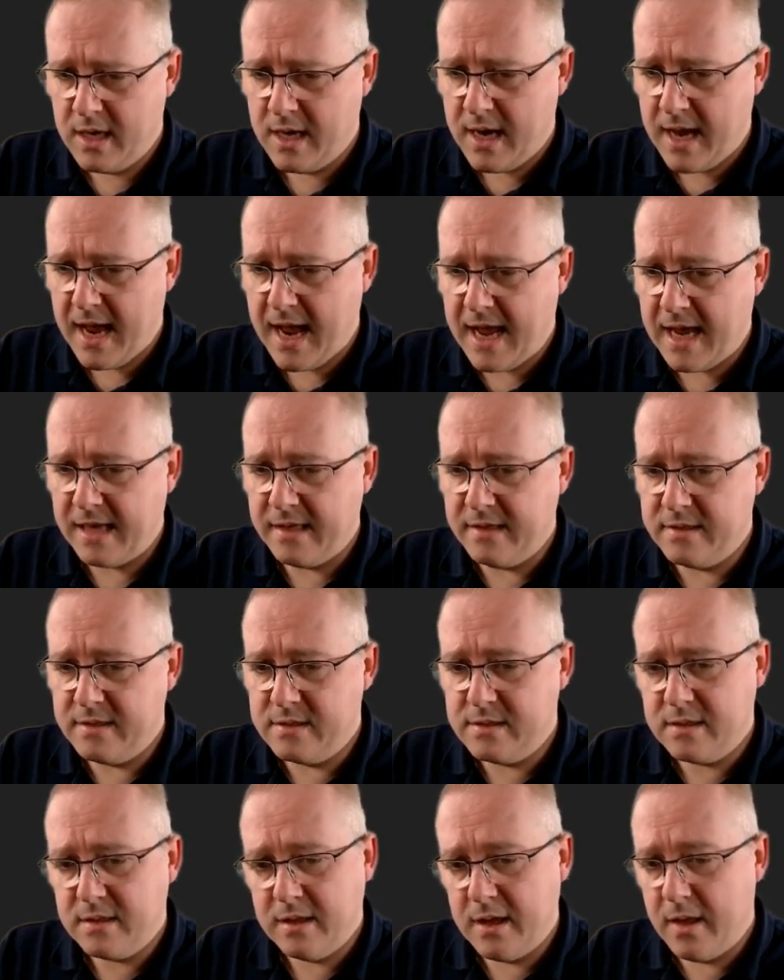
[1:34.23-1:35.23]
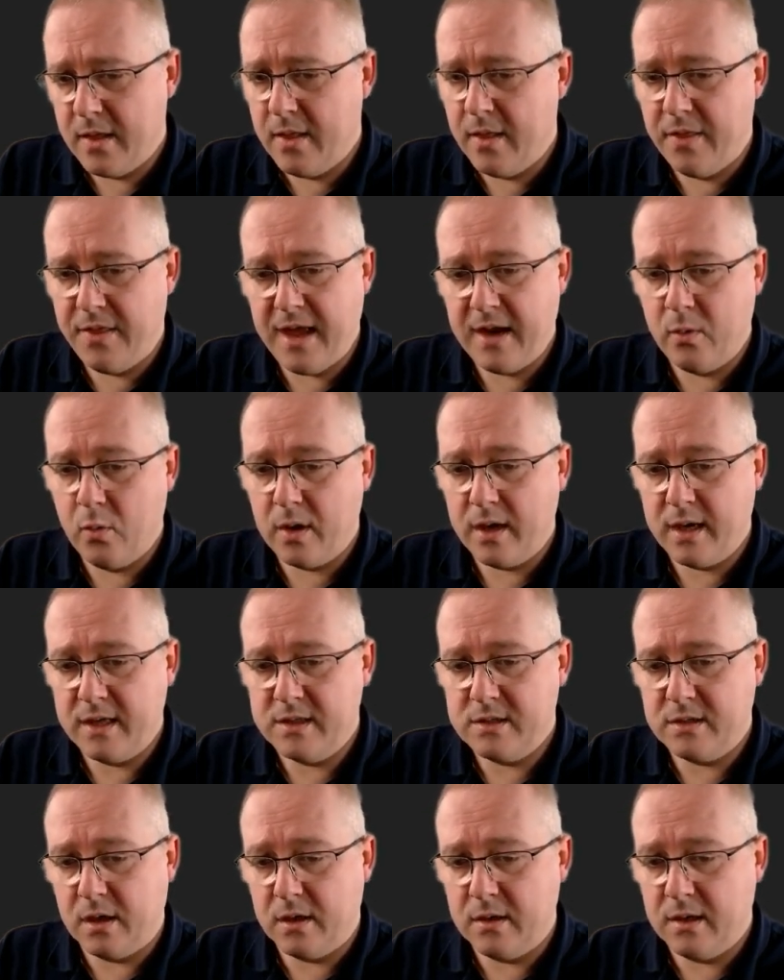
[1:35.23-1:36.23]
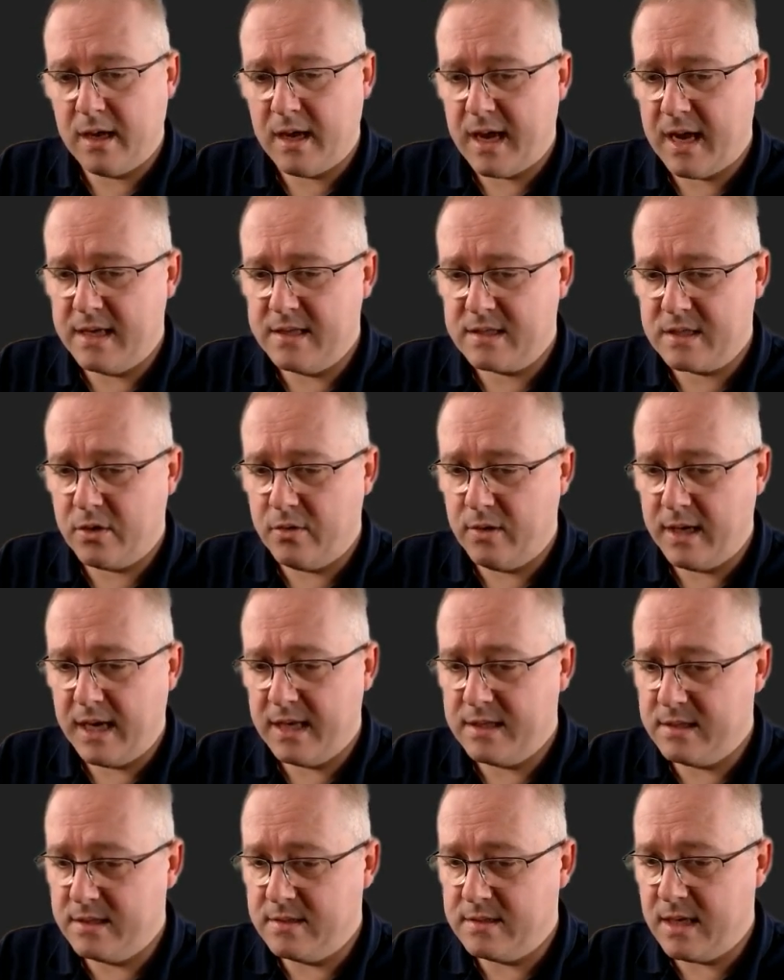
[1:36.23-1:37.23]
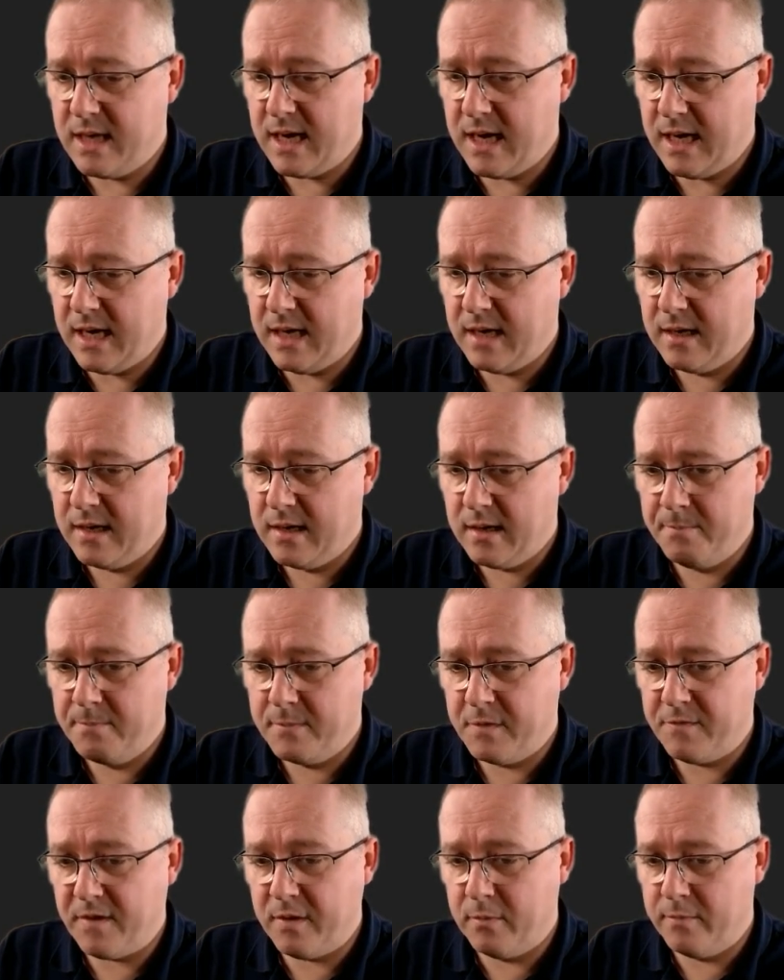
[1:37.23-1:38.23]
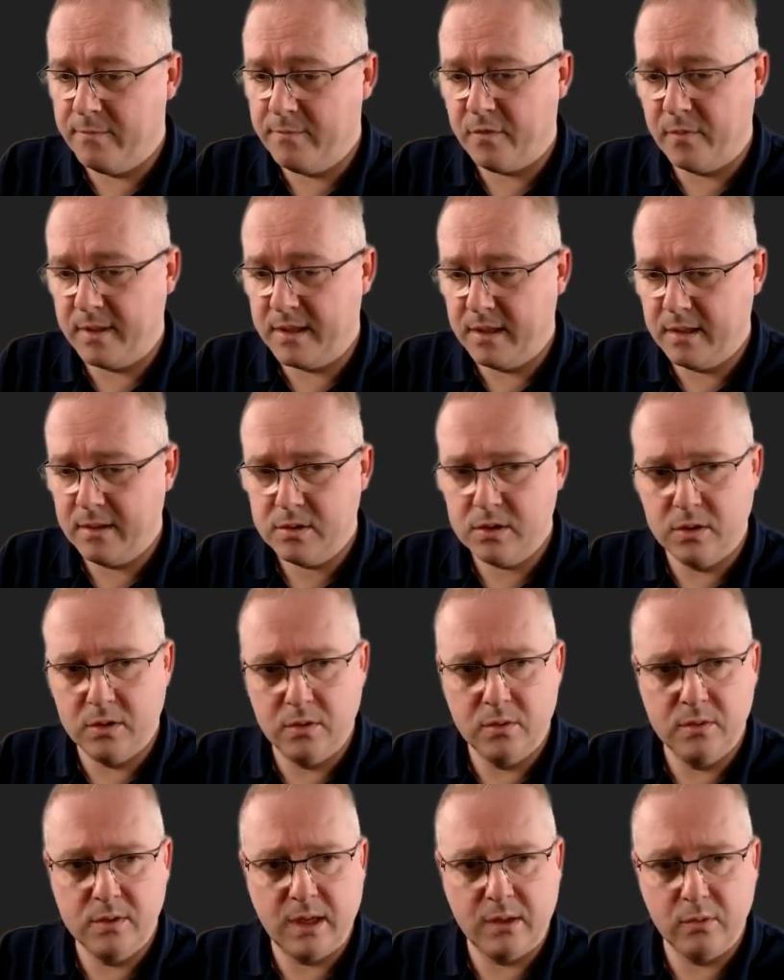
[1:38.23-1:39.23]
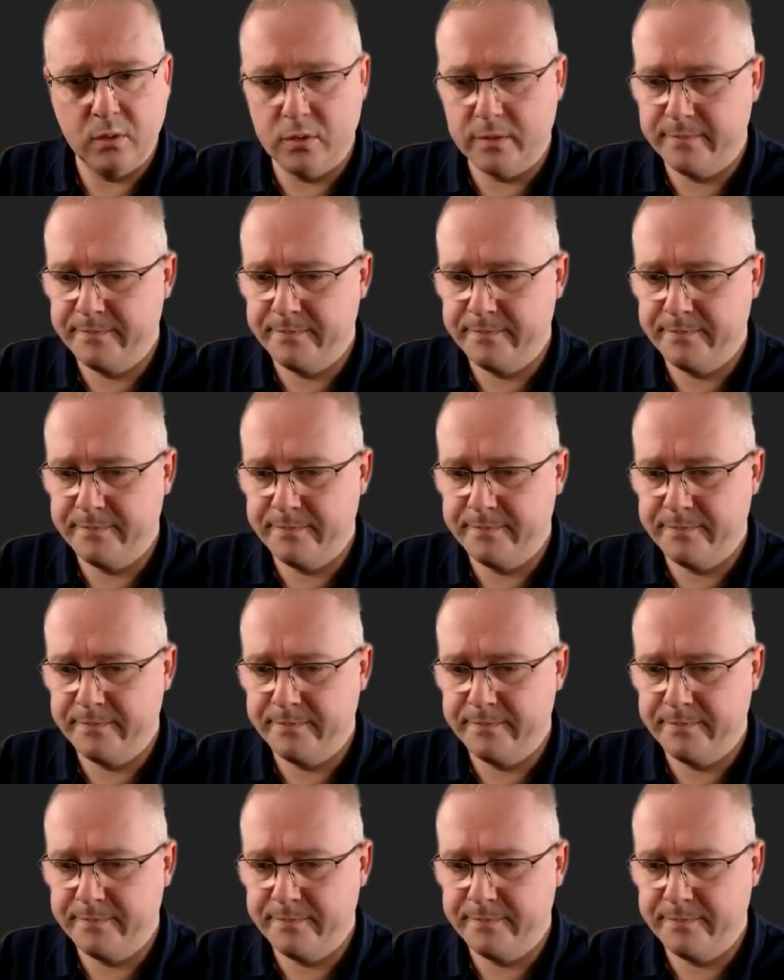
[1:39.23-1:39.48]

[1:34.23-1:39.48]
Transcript: And then what it has done is created a file for me to download.